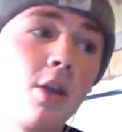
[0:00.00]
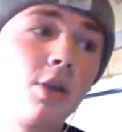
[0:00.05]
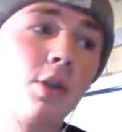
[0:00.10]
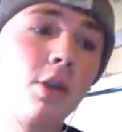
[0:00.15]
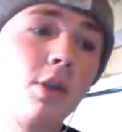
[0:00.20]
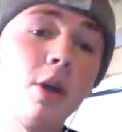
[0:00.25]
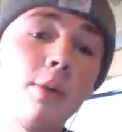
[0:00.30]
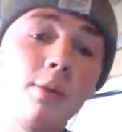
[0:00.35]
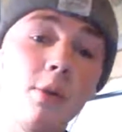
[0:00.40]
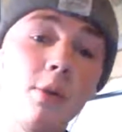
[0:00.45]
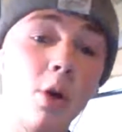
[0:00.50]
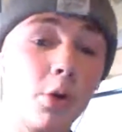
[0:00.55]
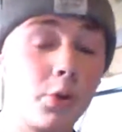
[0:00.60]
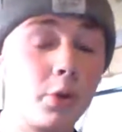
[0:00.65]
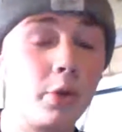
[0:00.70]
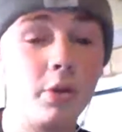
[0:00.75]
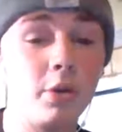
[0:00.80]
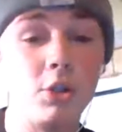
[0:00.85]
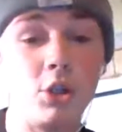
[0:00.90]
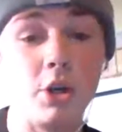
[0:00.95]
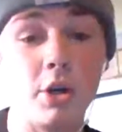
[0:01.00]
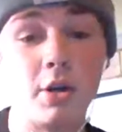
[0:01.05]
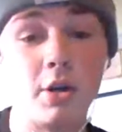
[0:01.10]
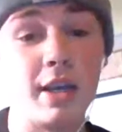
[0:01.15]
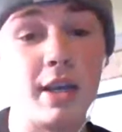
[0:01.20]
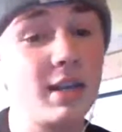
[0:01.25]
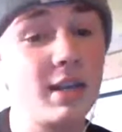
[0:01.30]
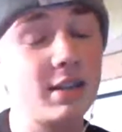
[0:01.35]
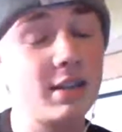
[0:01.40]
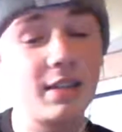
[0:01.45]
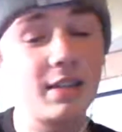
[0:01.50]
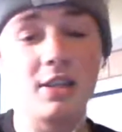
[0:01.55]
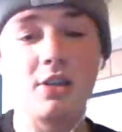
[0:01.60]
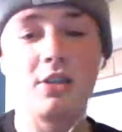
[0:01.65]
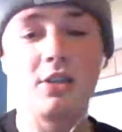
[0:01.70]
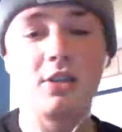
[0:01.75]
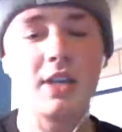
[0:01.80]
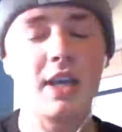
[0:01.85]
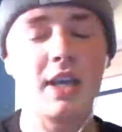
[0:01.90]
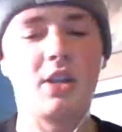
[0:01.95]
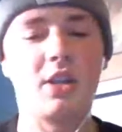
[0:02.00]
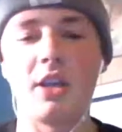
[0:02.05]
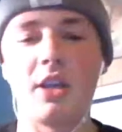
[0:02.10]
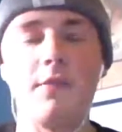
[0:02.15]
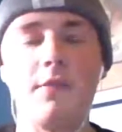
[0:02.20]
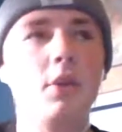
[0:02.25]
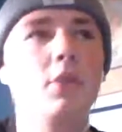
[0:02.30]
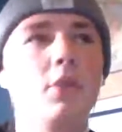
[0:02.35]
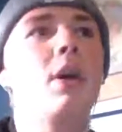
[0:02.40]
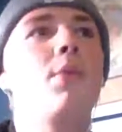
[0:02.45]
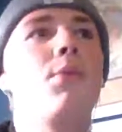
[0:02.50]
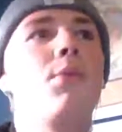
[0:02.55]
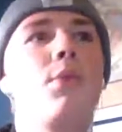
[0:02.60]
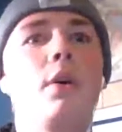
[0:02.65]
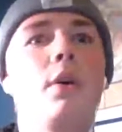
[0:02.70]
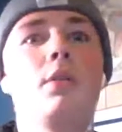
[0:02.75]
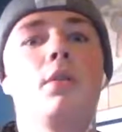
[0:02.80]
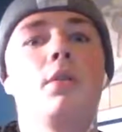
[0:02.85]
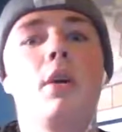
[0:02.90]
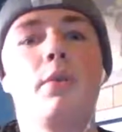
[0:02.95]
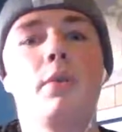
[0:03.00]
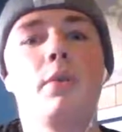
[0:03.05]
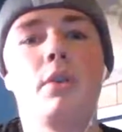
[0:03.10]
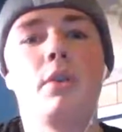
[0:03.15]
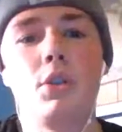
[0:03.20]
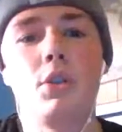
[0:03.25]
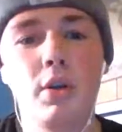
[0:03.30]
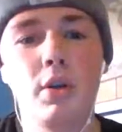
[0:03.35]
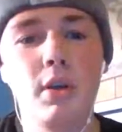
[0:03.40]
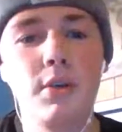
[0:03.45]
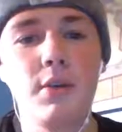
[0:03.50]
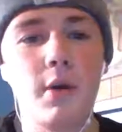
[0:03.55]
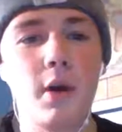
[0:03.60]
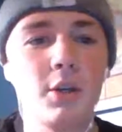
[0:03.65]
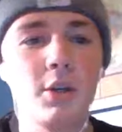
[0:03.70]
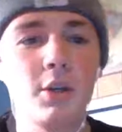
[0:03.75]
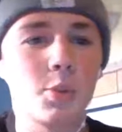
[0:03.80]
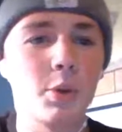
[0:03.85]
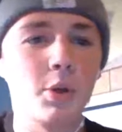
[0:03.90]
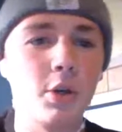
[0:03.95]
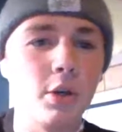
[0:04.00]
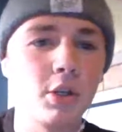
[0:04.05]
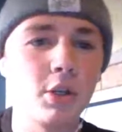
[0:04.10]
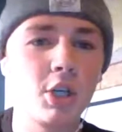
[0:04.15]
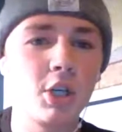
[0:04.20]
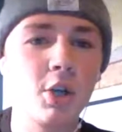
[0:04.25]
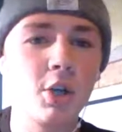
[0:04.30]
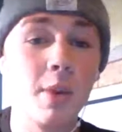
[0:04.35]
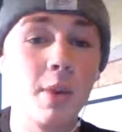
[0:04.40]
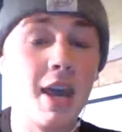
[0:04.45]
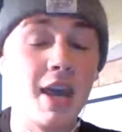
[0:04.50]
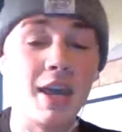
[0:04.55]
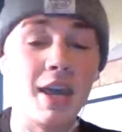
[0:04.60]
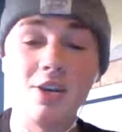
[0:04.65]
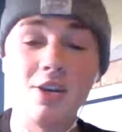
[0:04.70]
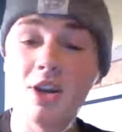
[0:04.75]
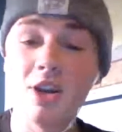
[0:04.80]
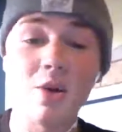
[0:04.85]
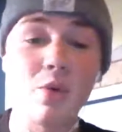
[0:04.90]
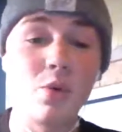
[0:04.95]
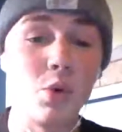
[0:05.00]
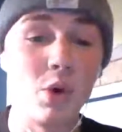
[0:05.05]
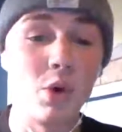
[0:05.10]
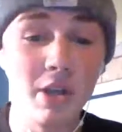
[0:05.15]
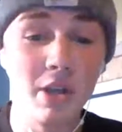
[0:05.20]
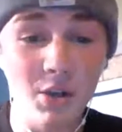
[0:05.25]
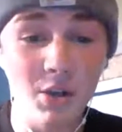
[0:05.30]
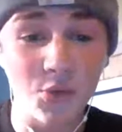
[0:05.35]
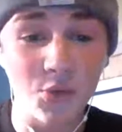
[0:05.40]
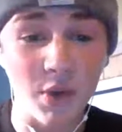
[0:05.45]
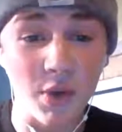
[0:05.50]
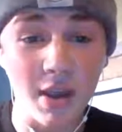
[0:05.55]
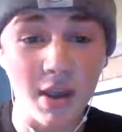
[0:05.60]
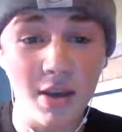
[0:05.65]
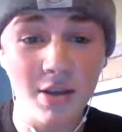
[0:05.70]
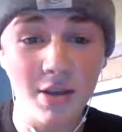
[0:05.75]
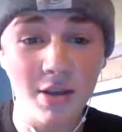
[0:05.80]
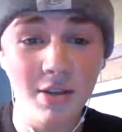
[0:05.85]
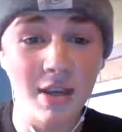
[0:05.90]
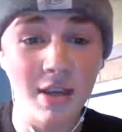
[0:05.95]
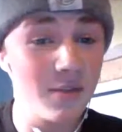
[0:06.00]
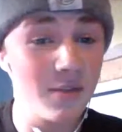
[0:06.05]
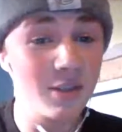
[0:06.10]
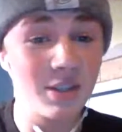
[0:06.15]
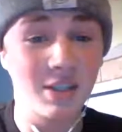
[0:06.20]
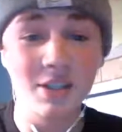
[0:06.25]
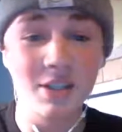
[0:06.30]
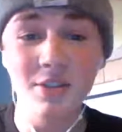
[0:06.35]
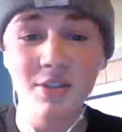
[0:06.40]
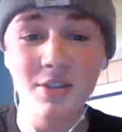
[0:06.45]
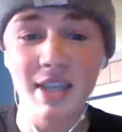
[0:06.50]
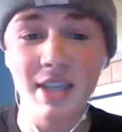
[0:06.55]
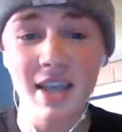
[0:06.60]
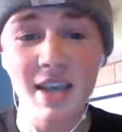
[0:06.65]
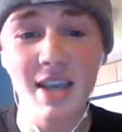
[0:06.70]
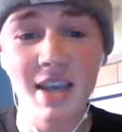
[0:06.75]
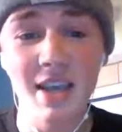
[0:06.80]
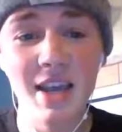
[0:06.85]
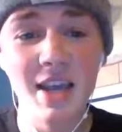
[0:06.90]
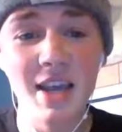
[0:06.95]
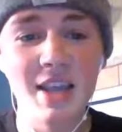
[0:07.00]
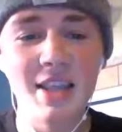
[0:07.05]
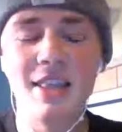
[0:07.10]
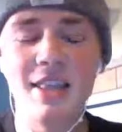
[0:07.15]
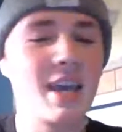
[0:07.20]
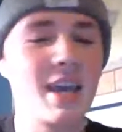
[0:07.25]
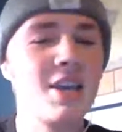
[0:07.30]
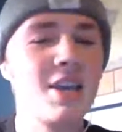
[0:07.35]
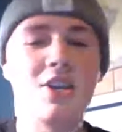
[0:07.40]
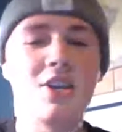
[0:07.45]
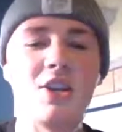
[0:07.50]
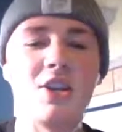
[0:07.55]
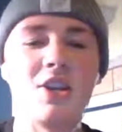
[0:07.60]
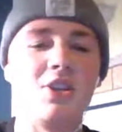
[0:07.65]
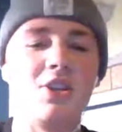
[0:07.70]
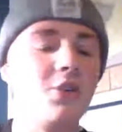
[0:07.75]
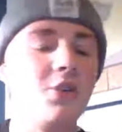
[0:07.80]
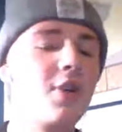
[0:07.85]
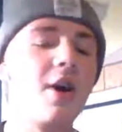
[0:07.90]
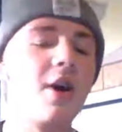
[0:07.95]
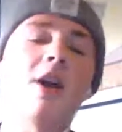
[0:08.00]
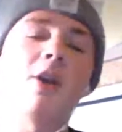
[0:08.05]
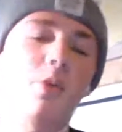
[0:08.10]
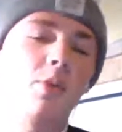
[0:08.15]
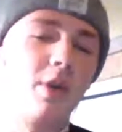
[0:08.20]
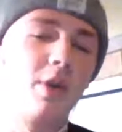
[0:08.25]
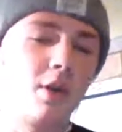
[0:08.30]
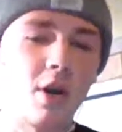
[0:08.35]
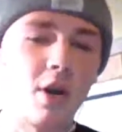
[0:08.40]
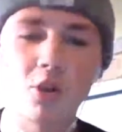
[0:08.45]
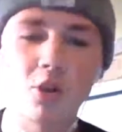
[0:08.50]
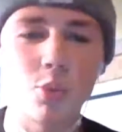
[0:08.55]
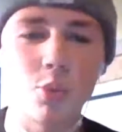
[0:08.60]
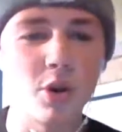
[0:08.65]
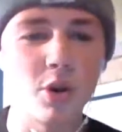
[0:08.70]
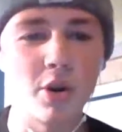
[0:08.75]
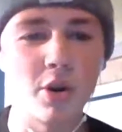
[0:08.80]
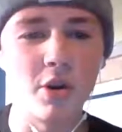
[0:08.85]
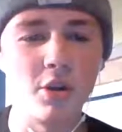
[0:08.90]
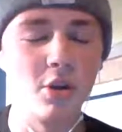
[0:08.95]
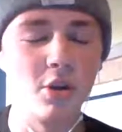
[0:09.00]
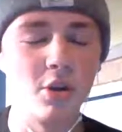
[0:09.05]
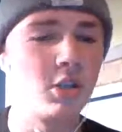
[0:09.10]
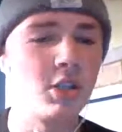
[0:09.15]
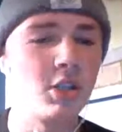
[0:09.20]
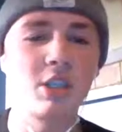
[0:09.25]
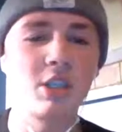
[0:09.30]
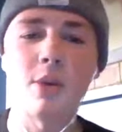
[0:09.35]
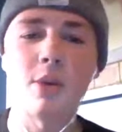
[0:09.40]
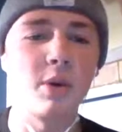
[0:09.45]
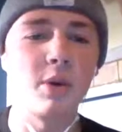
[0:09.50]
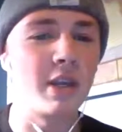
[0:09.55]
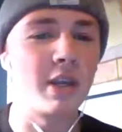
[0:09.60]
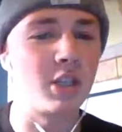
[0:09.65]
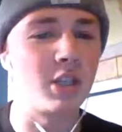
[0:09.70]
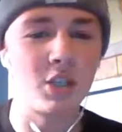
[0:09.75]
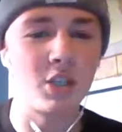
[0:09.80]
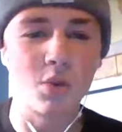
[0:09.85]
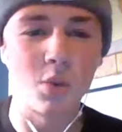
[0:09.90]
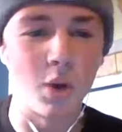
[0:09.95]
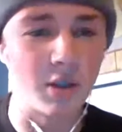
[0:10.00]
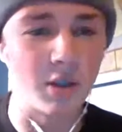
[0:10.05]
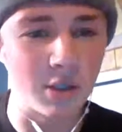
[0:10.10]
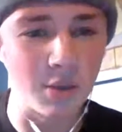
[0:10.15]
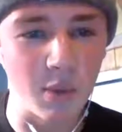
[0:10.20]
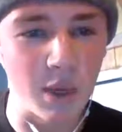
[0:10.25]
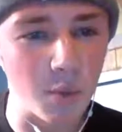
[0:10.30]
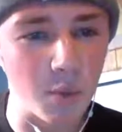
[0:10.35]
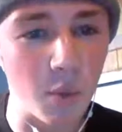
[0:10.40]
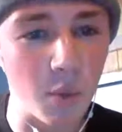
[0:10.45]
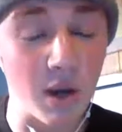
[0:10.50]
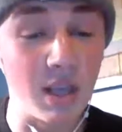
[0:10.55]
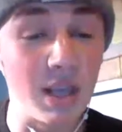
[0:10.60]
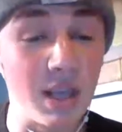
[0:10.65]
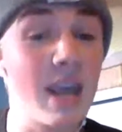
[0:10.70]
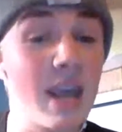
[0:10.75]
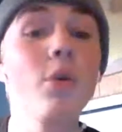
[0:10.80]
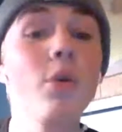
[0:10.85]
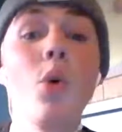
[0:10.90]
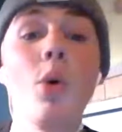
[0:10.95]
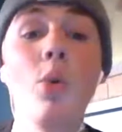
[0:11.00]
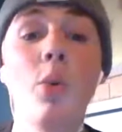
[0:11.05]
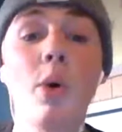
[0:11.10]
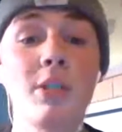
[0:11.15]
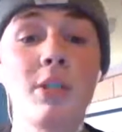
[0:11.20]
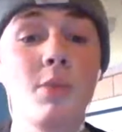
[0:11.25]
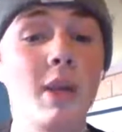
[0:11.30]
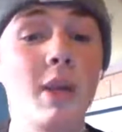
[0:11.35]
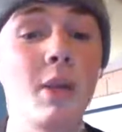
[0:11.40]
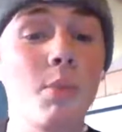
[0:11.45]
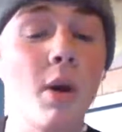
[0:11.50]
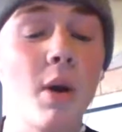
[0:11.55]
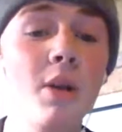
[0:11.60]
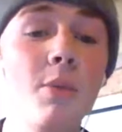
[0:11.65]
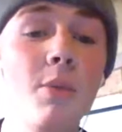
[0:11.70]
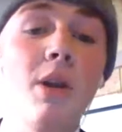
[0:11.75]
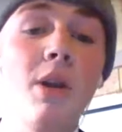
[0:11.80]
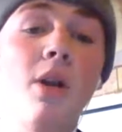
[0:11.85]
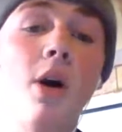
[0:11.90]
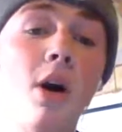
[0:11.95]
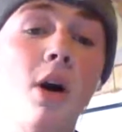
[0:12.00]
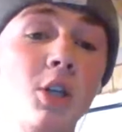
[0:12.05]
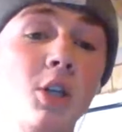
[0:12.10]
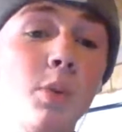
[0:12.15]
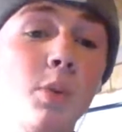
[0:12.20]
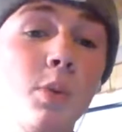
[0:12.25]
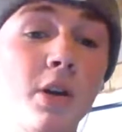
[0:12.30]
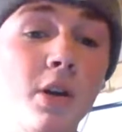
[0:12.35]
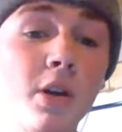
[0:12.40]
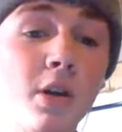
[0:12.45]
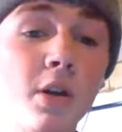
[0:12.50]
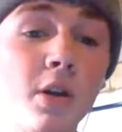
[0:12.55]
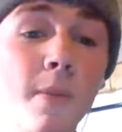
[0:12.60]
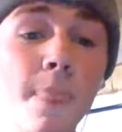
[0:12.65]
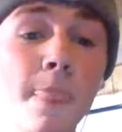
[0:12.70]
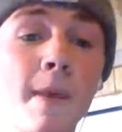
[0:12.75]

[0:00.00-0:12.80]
that you have to go through the journey. And it's like you said, like if you're not falling in love with the journey of entrepreneurship and you're not willing to fail every single day, then you're not a real entrepreneur. You're just someone that just wants to make money. And everyone wants to make money, but an entrepreneur